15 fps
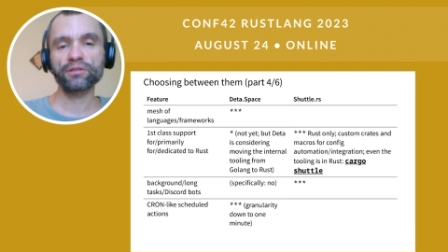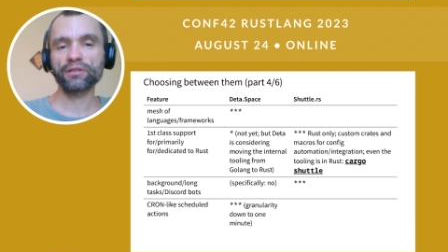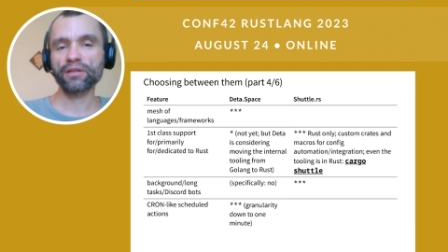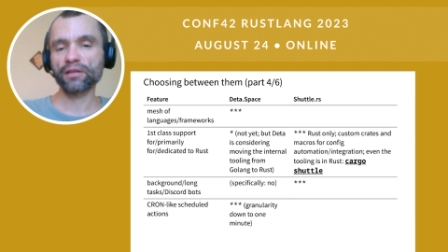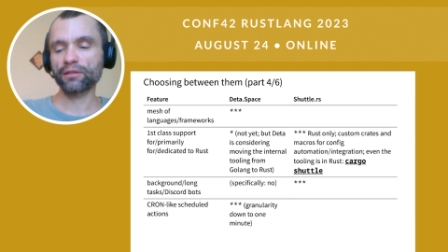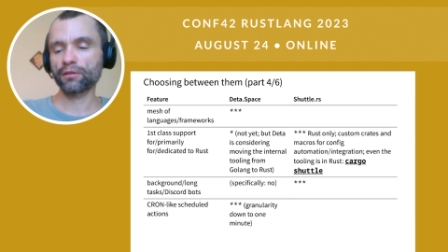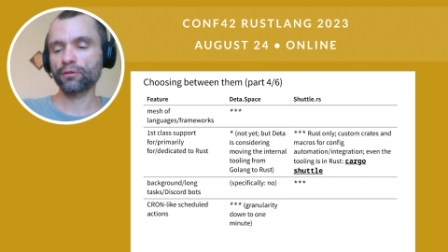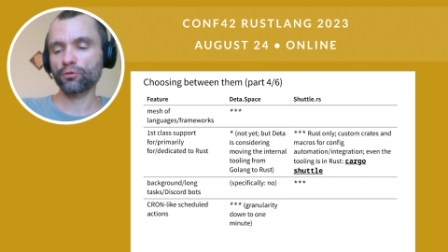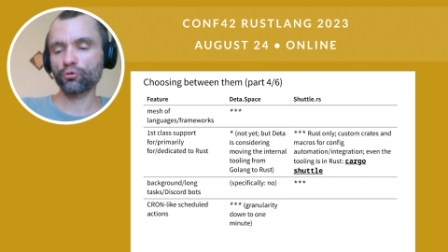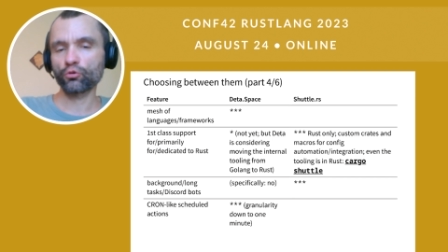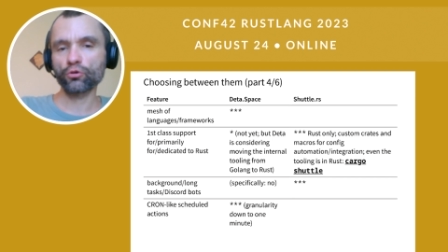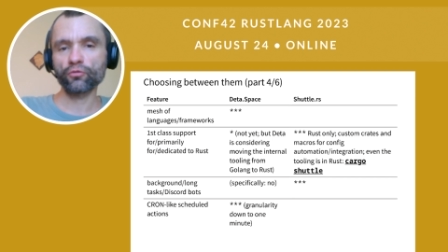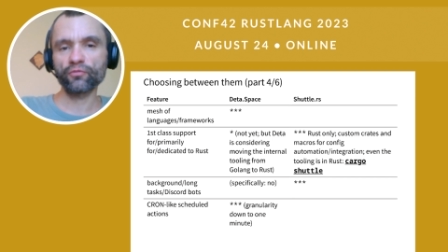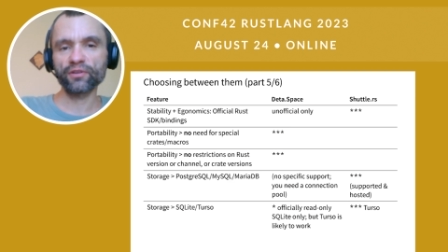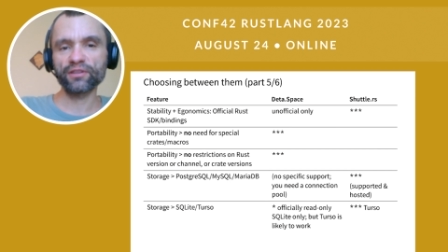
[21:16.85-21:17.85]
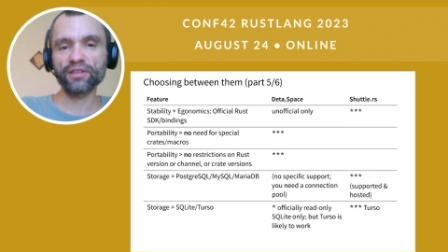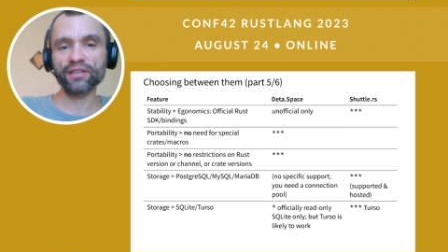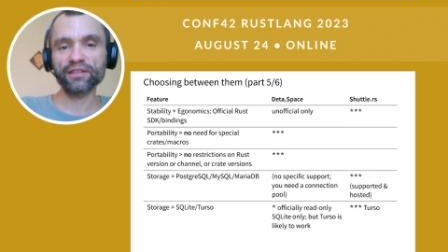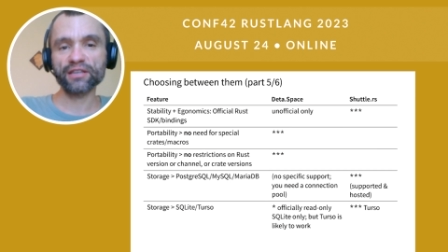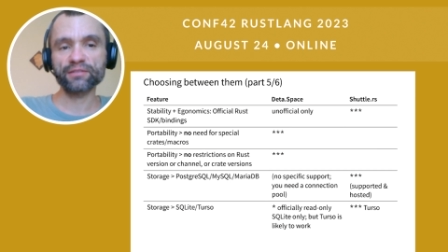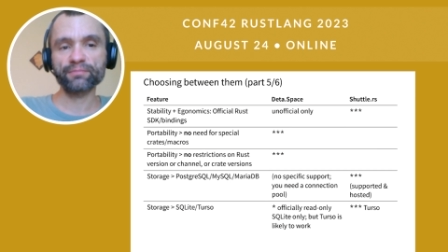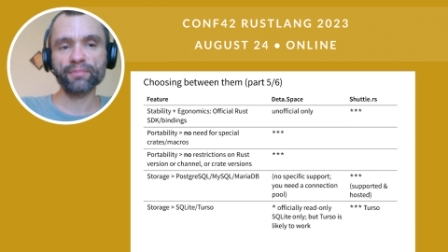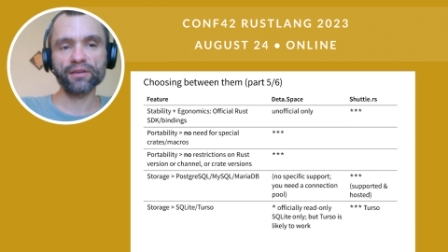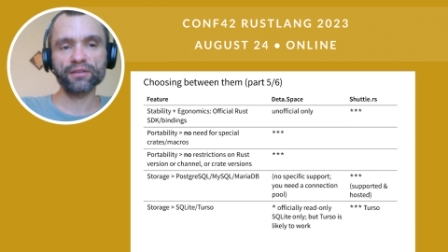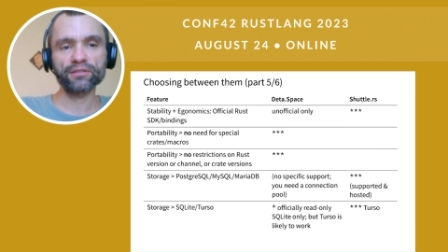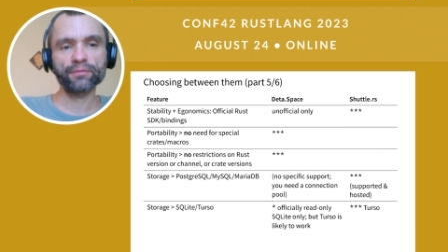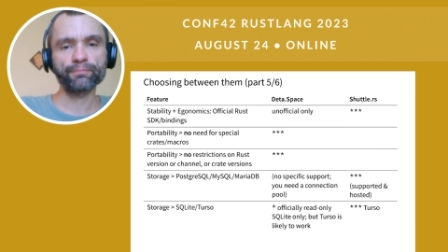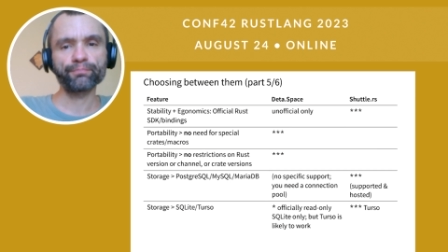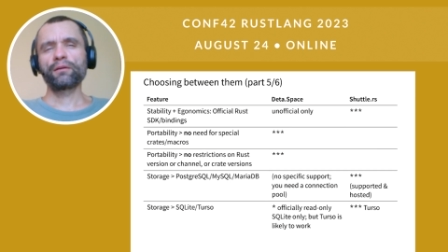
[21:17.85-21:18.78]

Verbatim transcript: then you go with Deta.Space.